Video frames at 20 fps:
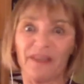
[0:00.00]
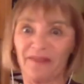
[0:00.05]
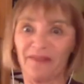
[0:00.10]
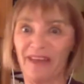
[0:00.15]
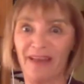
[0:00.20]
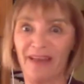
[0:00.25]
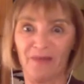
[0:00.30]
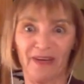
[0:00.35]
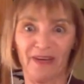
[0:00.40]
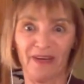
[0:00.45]

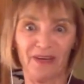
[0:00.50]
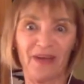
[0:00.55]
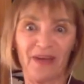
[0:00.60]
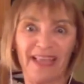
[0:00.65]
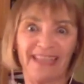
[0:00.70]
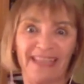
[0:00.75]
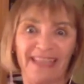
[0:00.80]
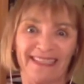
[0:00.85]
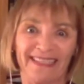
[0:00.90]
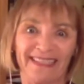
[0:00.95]
right? When do I
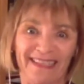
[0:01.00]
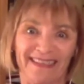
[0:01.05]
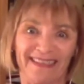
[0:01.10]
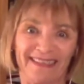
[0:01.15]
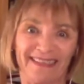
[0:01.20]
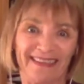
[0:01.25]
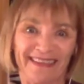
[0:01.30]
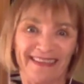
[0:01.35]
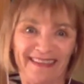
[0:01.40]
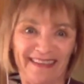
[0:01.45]
get to
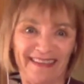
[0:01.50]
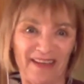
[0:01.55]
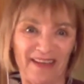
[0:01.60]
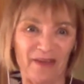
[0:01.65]
uh,